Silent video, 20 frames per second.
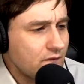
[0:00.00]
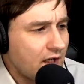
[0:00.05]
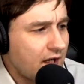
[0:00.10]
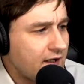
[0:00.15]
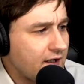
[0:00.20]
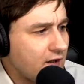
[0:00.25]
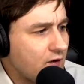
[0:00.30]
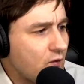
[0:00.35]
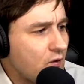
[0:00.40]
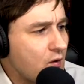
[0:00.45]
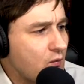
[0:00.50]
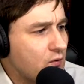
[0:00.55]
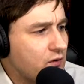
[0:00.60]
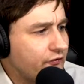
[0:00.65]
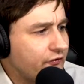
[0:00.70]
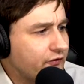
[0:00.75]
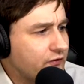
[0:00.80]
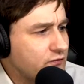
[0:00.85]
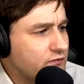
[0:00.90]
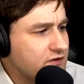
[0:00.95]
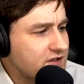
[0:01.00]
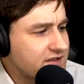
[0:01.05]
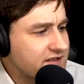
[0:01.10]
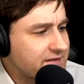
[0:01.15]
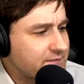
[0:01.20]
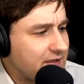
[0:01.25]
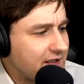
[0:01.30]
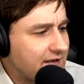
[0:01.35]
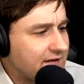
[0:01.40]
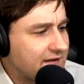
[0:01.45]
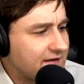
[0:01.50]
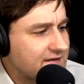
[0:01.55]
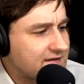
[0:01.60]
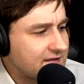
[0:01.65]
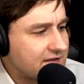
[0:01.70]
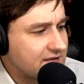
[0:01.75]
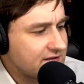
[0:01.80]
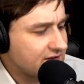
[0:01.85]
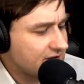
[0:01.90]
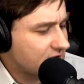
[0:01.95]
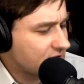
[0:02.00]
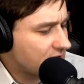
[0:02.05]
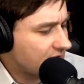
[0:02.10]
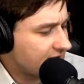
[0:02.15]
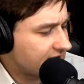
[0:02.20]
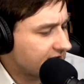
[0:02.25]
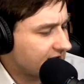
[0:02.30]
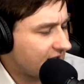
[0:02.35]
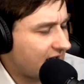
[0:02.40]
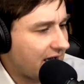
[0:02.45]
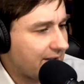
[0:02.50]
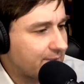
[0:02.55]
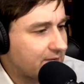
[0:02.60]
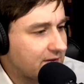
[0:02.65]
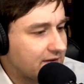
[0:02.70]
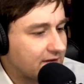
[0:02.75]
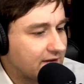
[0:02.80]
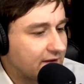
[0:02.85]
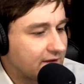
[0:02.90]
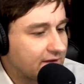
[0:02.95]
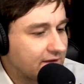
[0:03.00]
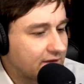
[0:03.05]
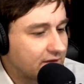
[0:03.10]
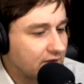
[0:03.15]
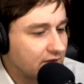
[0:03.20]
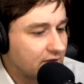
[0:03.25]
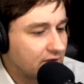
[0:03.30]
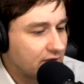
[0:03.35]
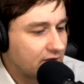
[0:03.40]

And you know what we'll do just to make things easier? Let's copy this